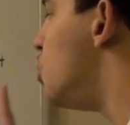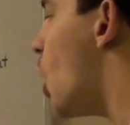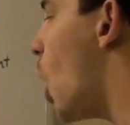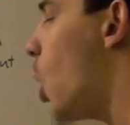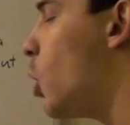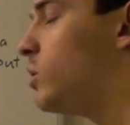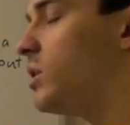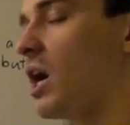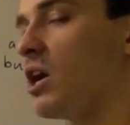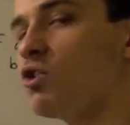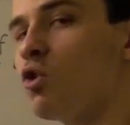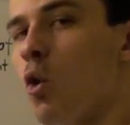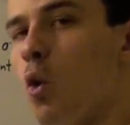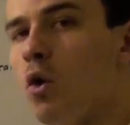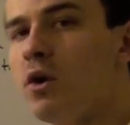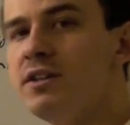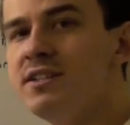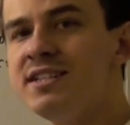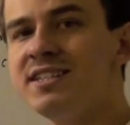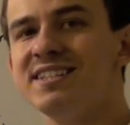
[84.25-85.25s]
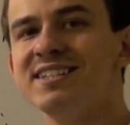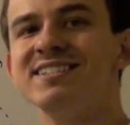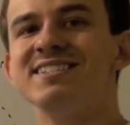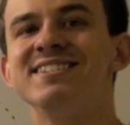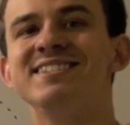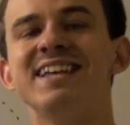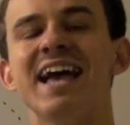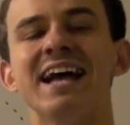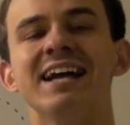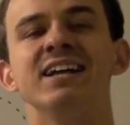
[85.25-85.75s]
Note, according to the
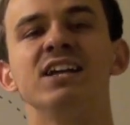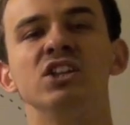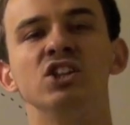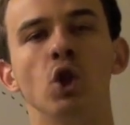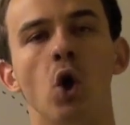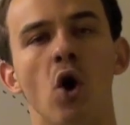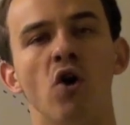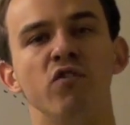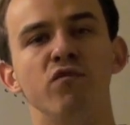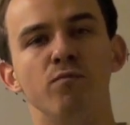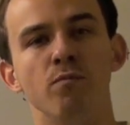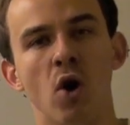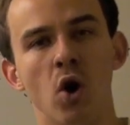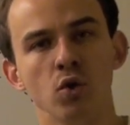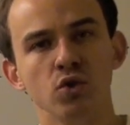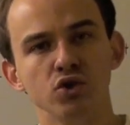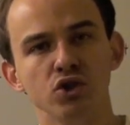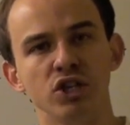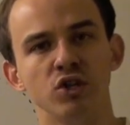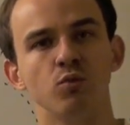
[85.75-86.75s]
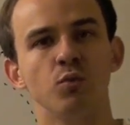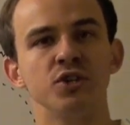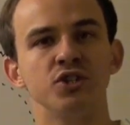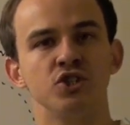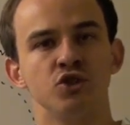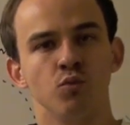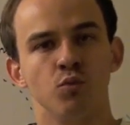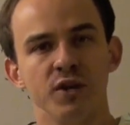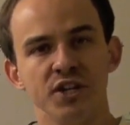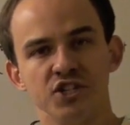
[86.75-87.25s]
second law of motion,
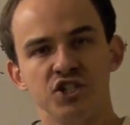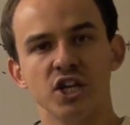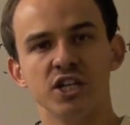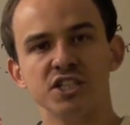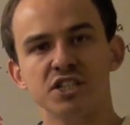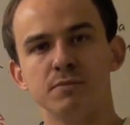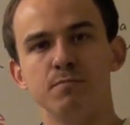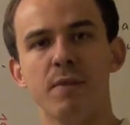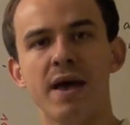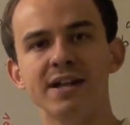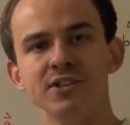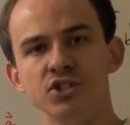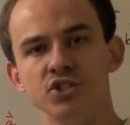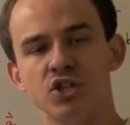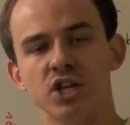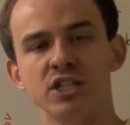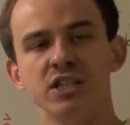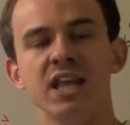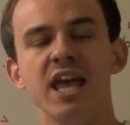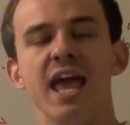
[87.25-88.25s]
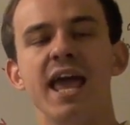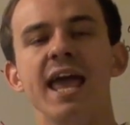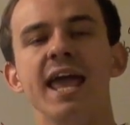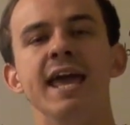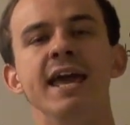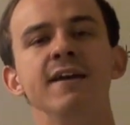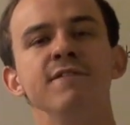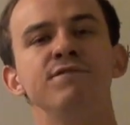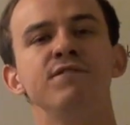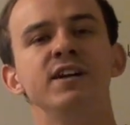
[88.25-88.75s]
which we just mentioned,
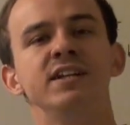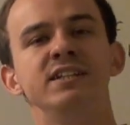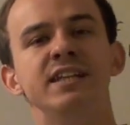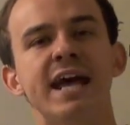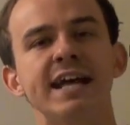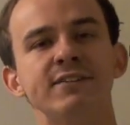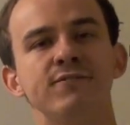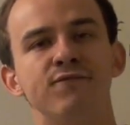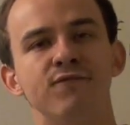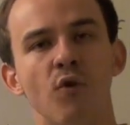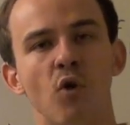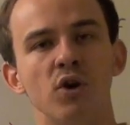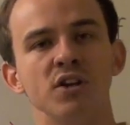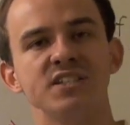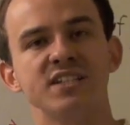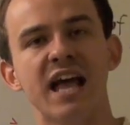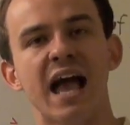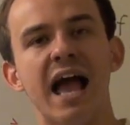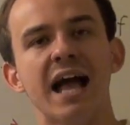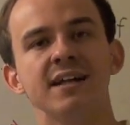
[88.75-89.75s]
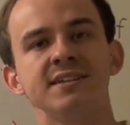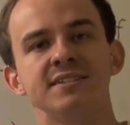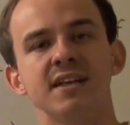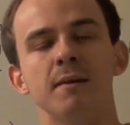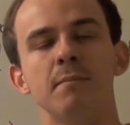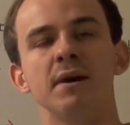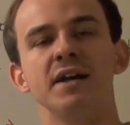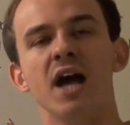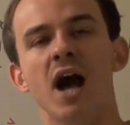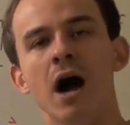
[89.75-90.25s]
if a net force acts
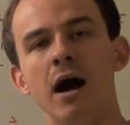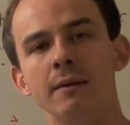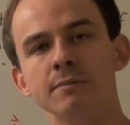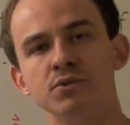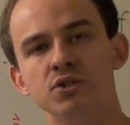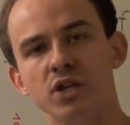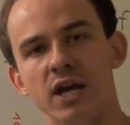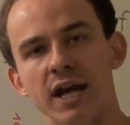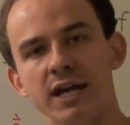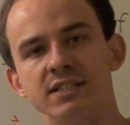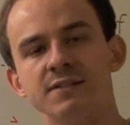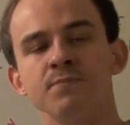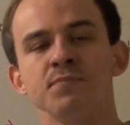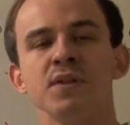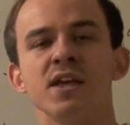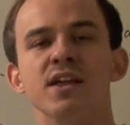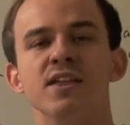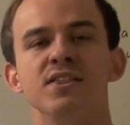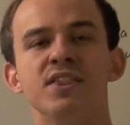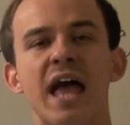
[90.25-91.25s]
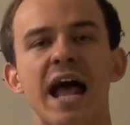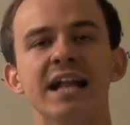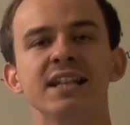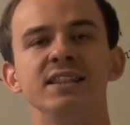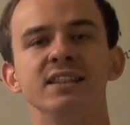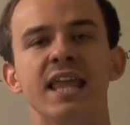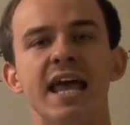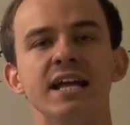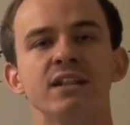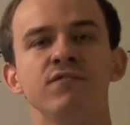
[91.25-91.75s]
on my object,
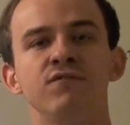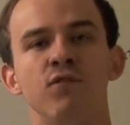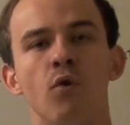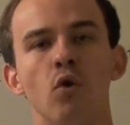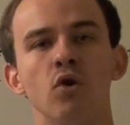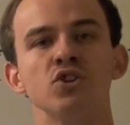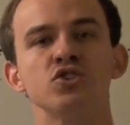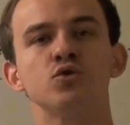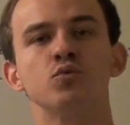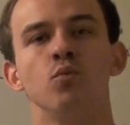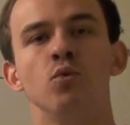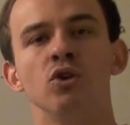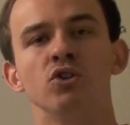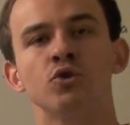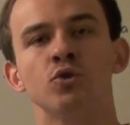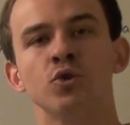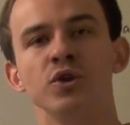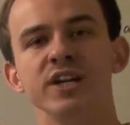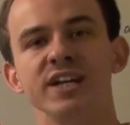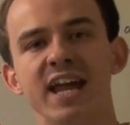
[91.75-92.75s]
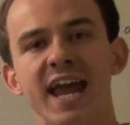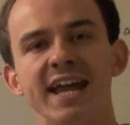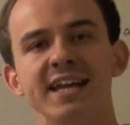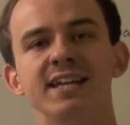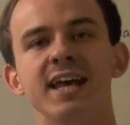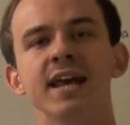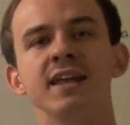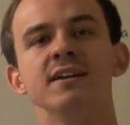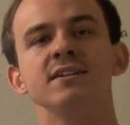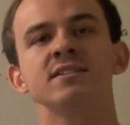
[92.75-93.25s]
that net force will
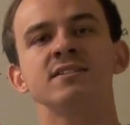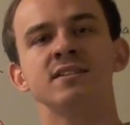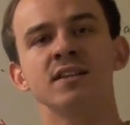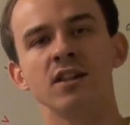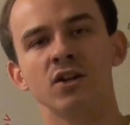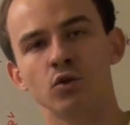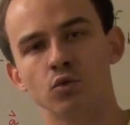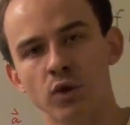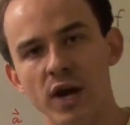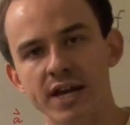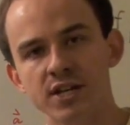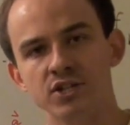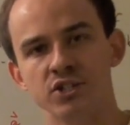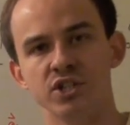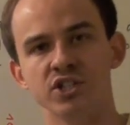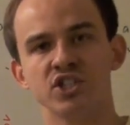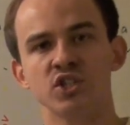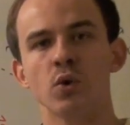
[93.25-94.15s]
create an acceleration.